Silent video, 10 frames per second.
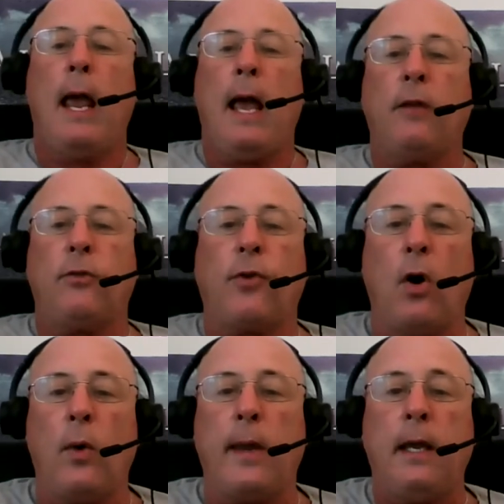And
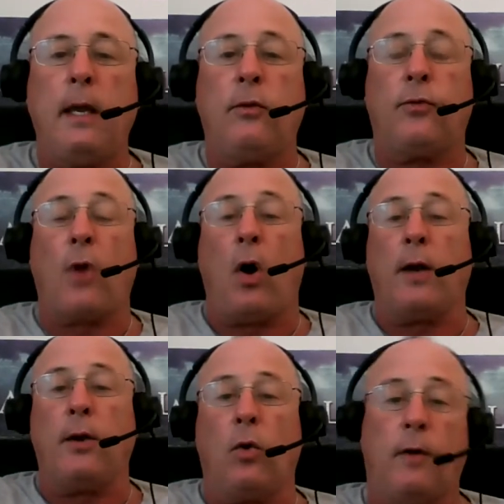so he
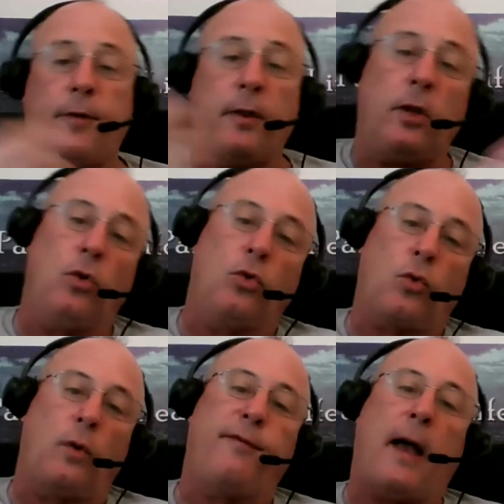started off in the
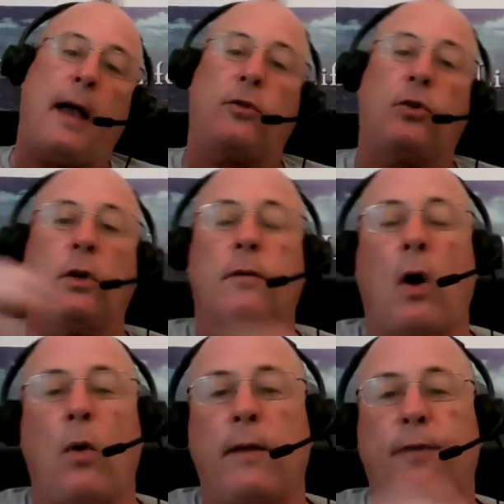usual fashion of
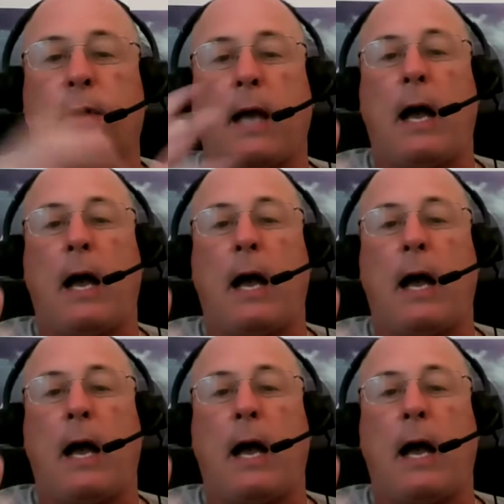going for